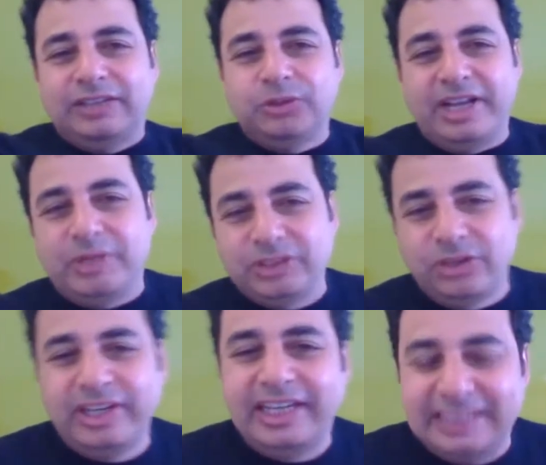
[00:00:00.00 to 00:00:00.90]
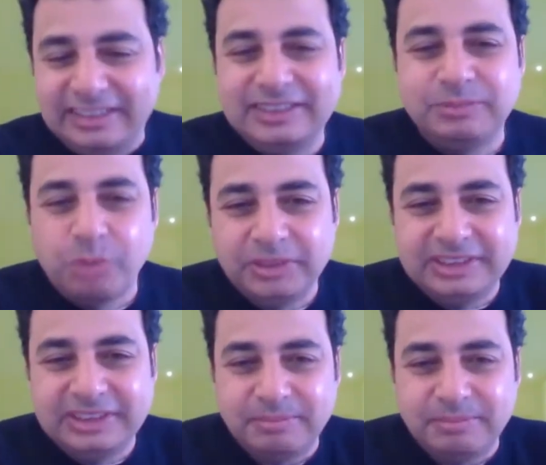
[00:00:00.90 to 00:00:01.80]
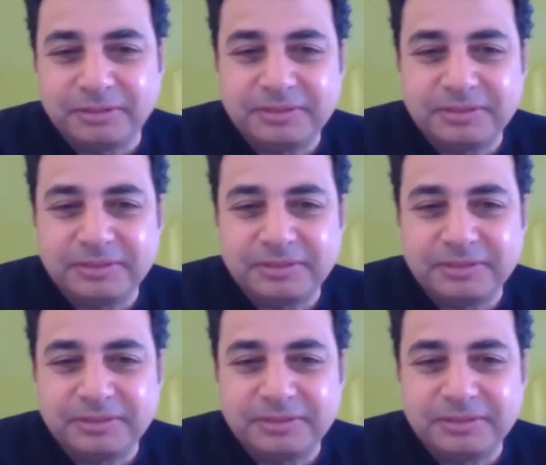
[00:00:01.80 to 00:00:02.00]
I don't care about gorillas at this moment in my life.